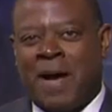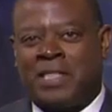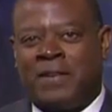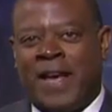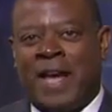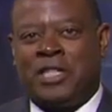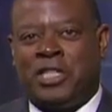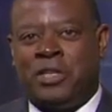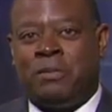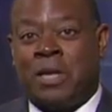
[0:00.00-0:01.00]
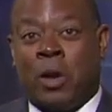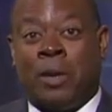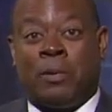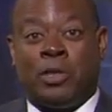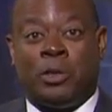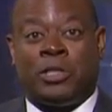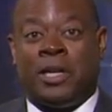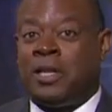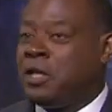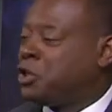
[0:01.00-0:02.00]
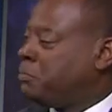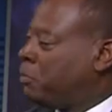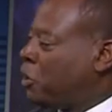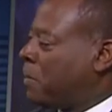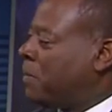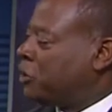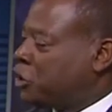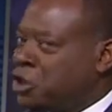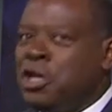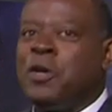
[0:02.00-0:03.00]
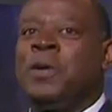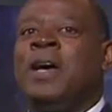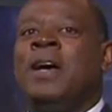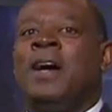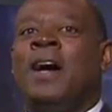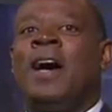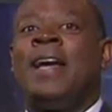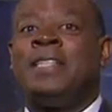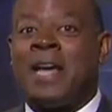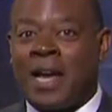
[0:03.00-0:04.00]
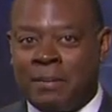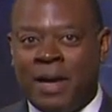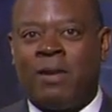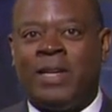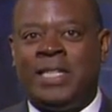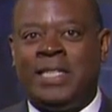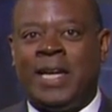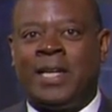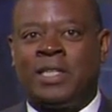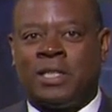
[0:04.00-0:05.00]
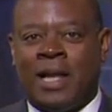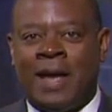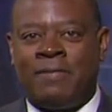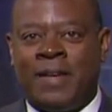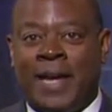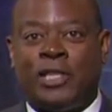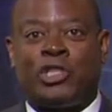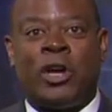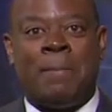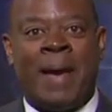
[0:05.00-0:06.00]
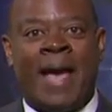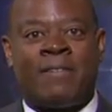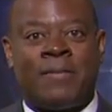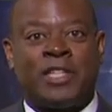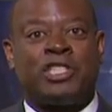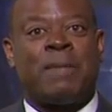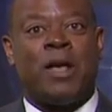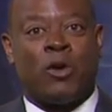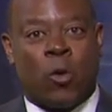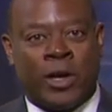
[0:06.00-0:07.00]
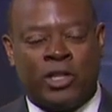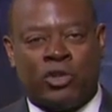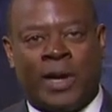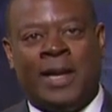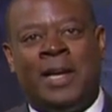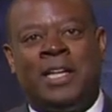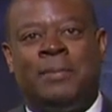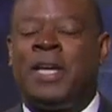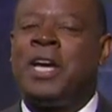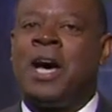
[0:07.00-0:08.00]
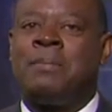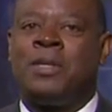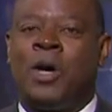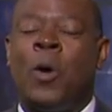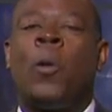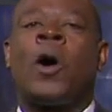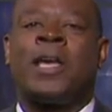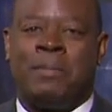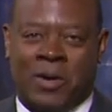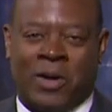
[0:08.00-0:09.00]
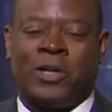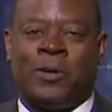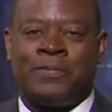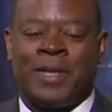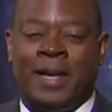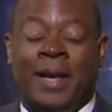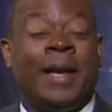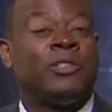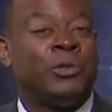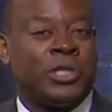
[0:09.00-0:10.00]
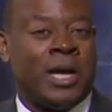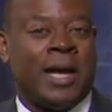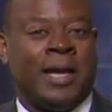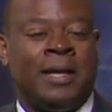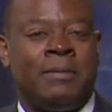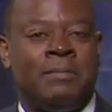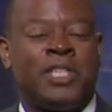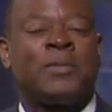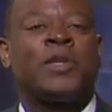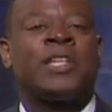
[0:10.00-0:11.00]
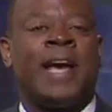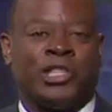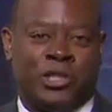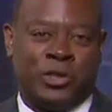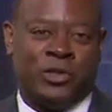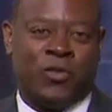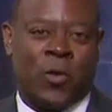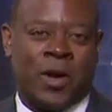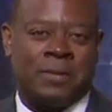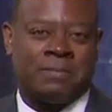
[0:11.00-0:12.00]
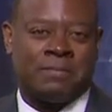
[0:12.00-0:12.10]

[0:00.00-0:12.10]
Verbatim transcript: positive attitude, not only producing this book, but soon a documentary detailing his life and his journey back from that spinal cord injury to become a walking miracle. Andrew Stockey, Pittsburgh's Action News 4.